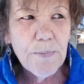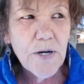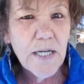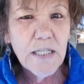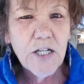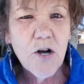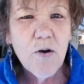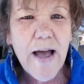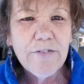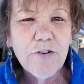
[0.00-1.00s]
But, you
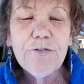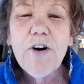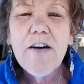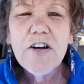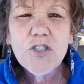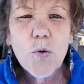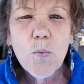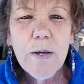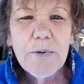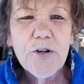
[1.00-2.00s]
know, after 500
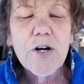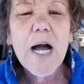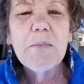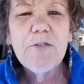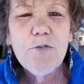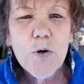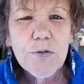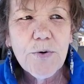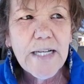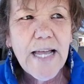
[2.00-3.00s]
women that are coming
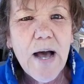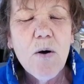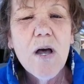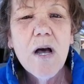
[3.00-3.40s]
forth right now